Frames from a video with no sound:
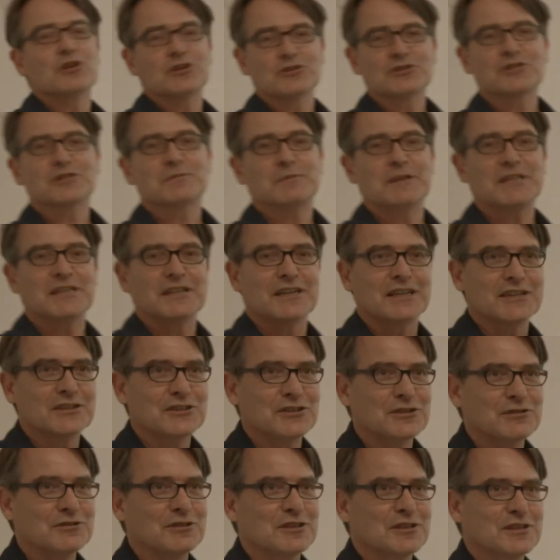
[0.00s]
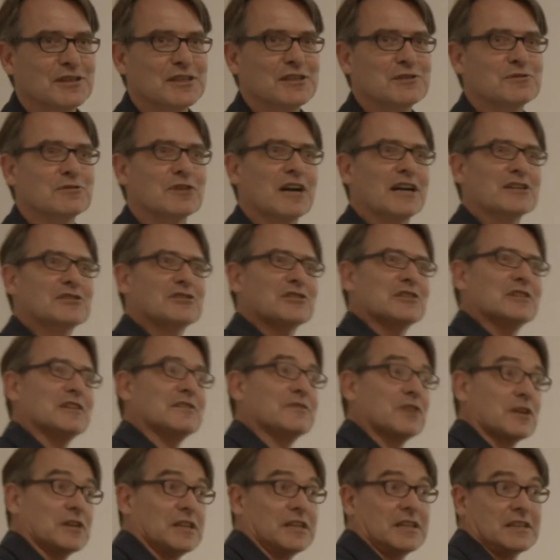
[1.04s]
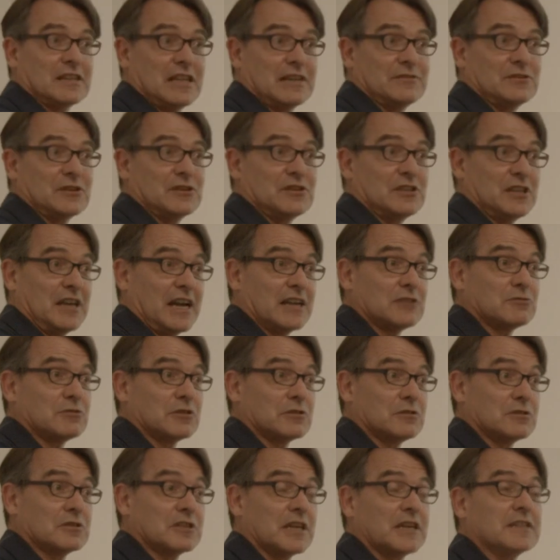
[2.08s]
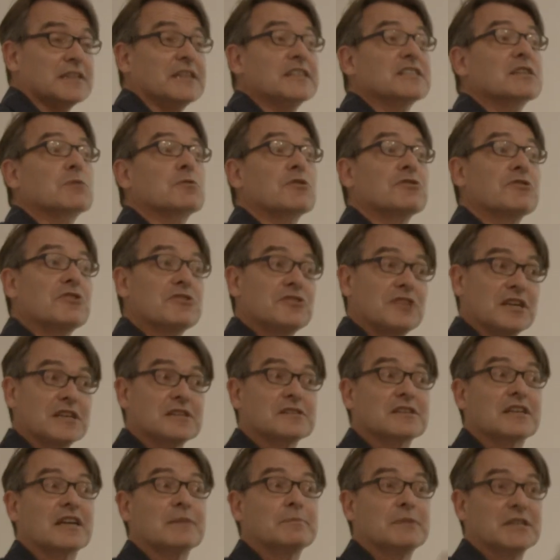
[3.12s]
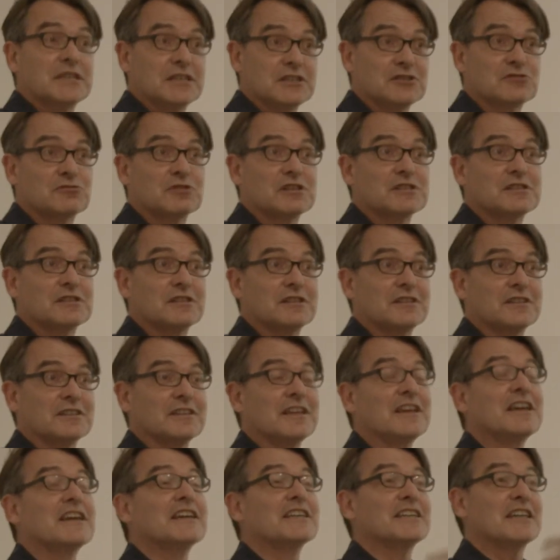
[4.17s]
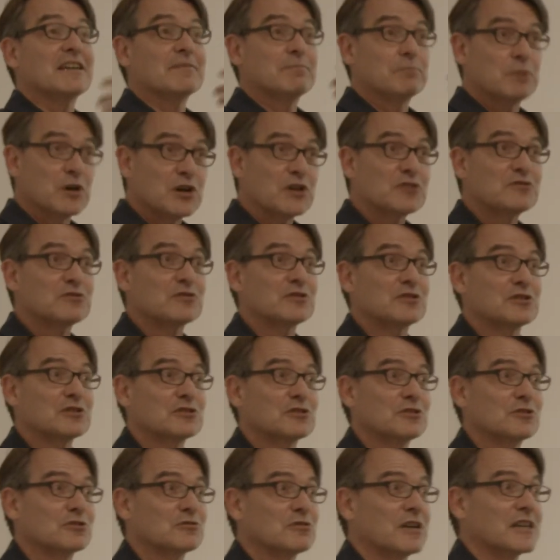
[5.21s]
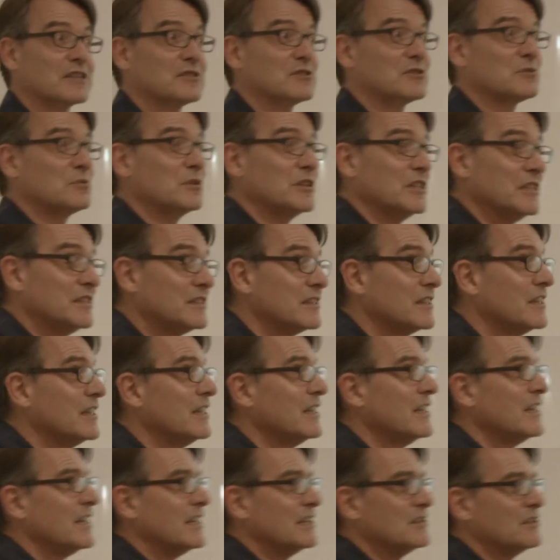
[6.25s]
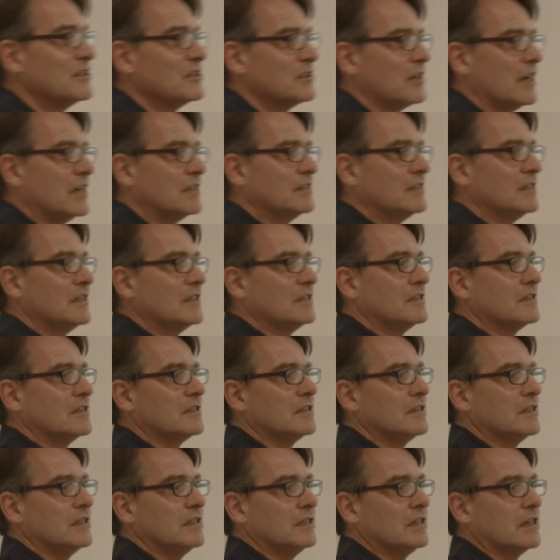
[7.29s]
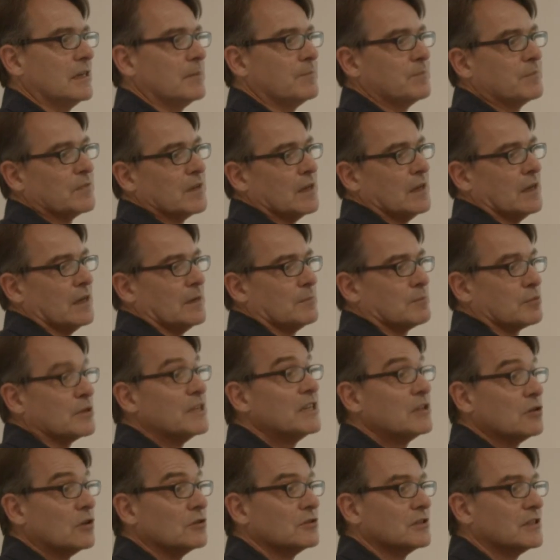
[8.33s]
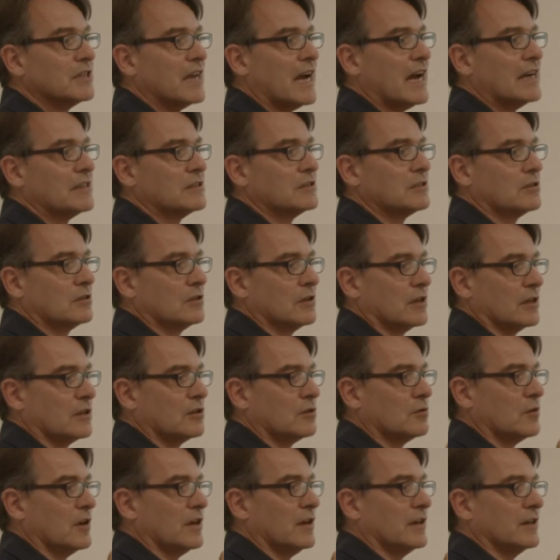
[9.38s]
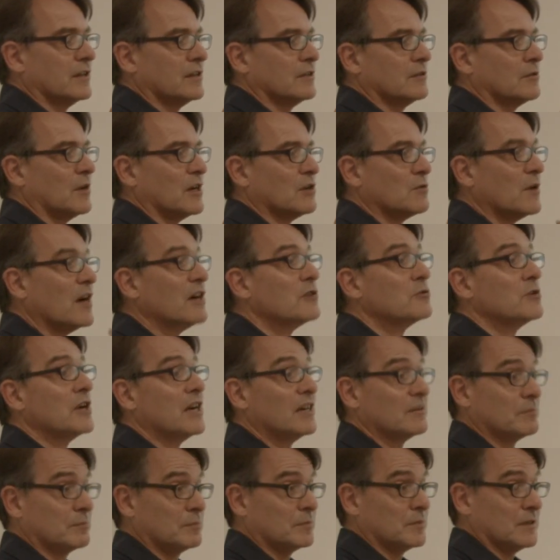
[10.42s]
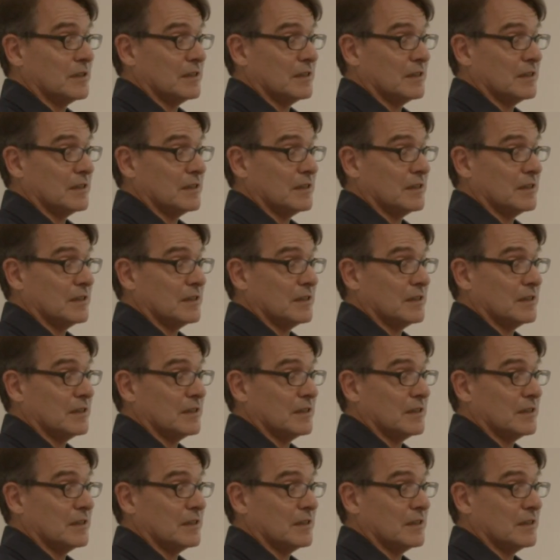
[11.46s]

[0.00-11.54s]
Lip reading: course, it's been argued that these were actually very clever theatrical techniques, and one of the things that I've been interested in and gave birth to the Skullcracker Suite is this idea that the pre-contact Kwakwakria